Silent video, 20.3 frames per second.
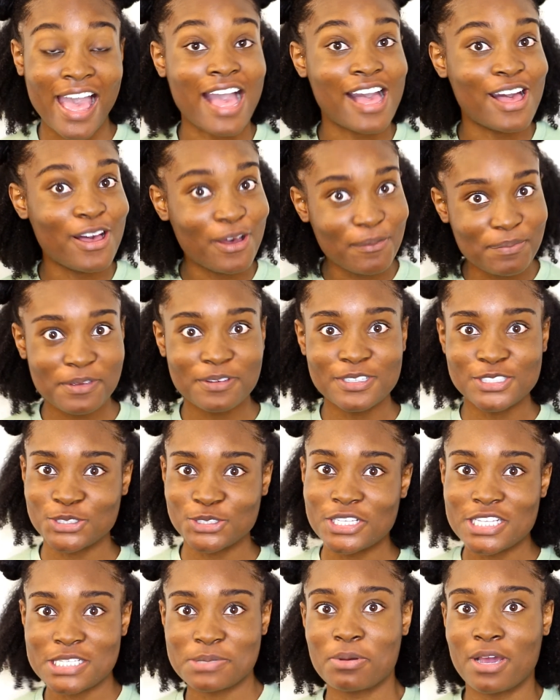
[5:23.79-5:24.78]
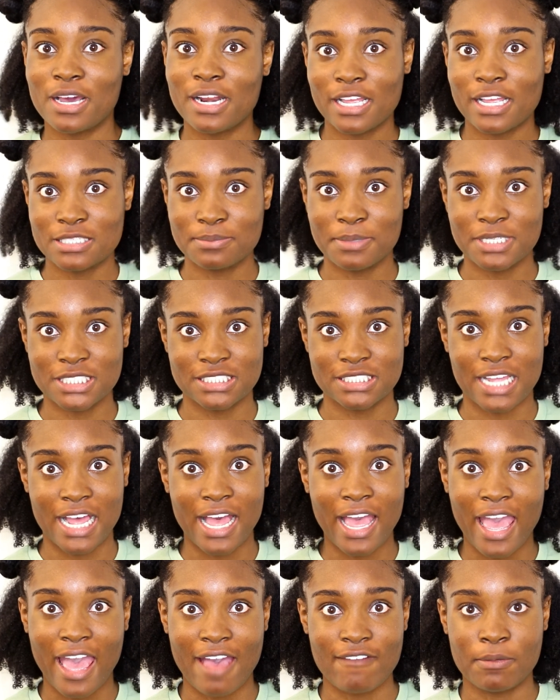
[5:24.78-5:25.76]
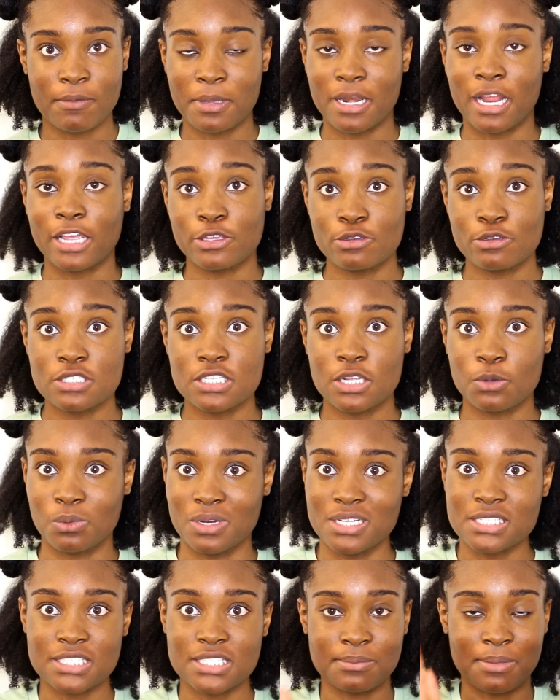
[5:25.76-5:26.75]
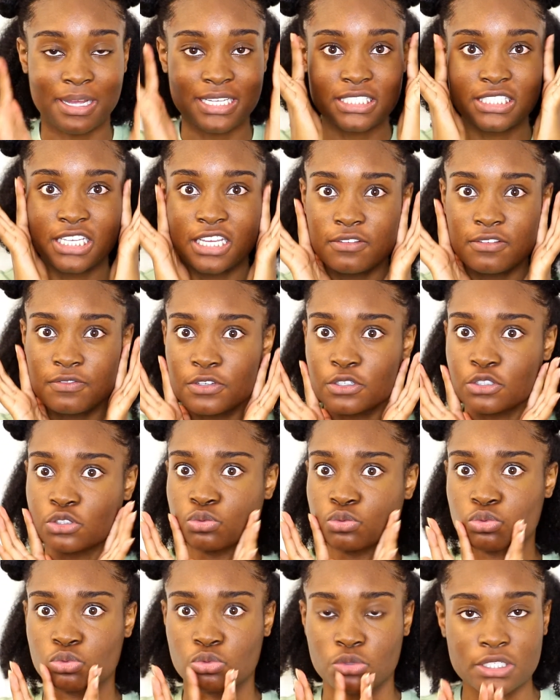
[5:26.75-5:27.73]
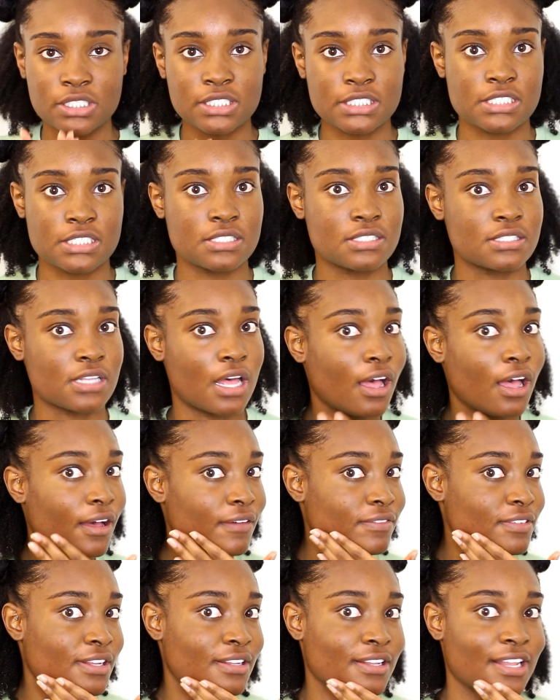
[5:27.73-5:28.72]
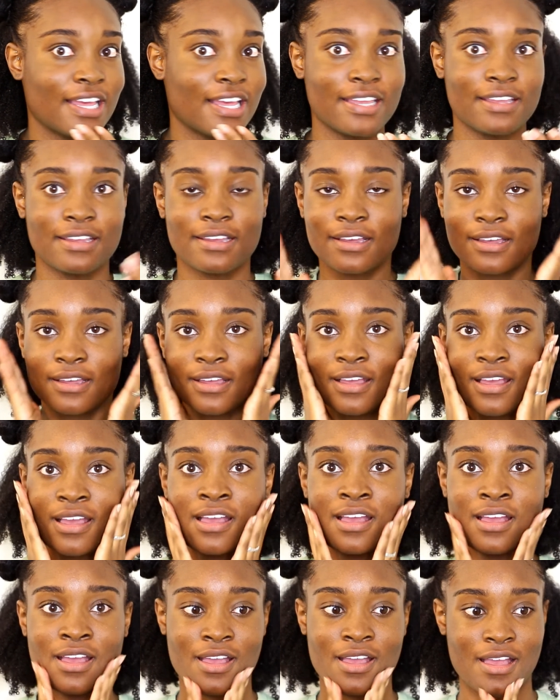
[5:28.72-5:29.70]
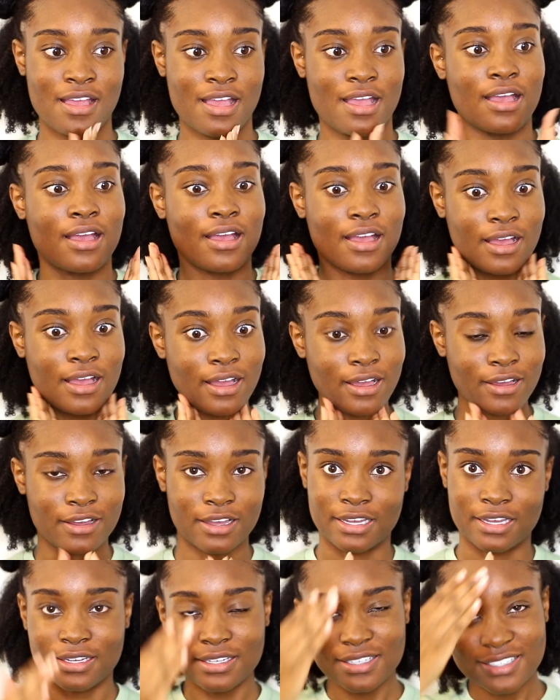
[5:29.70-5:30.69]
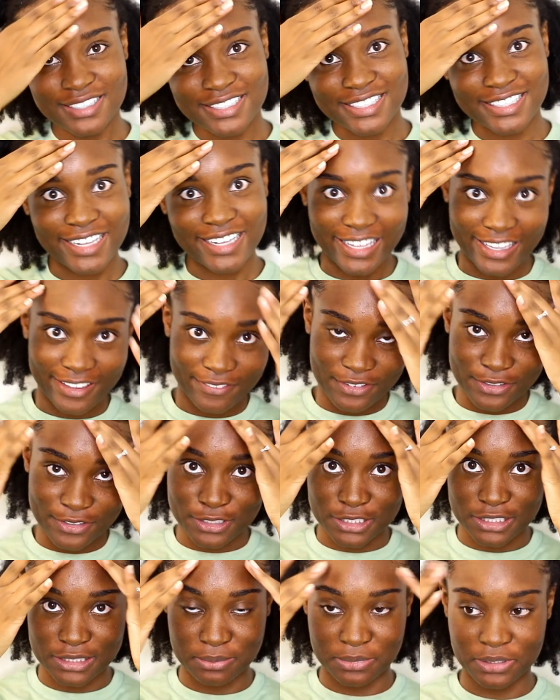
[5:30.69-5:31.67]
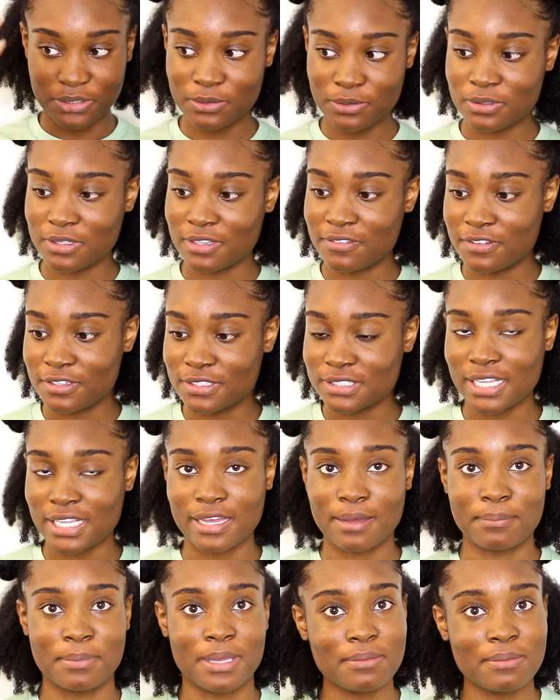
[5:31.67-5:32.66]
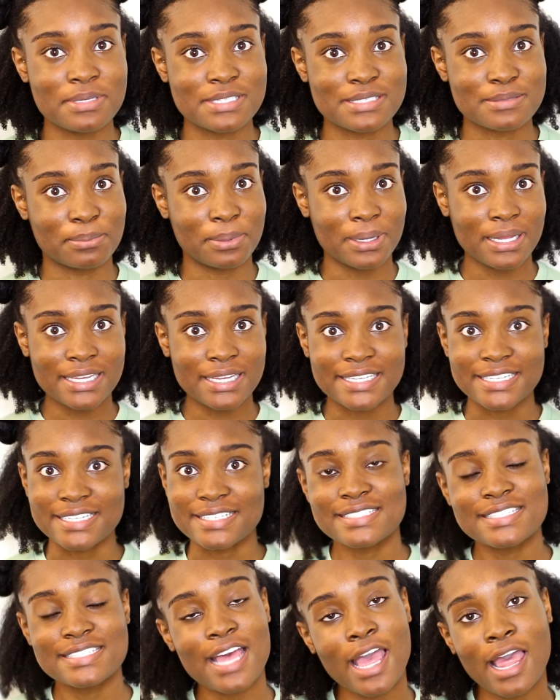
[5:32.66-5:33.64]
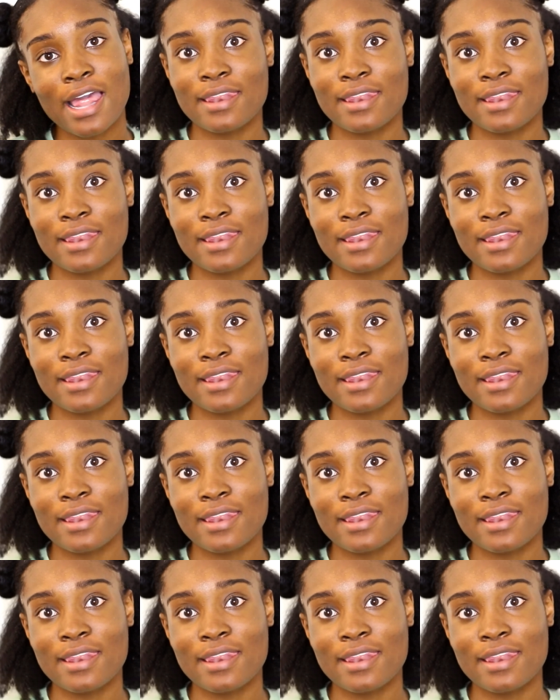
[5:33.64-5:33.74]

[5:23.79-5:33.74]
I hope you enjoy this product as much as I have. I mean, I used it once and my skin feels really soft and like good. Like, it feels smooth. It feels like a baby's butt.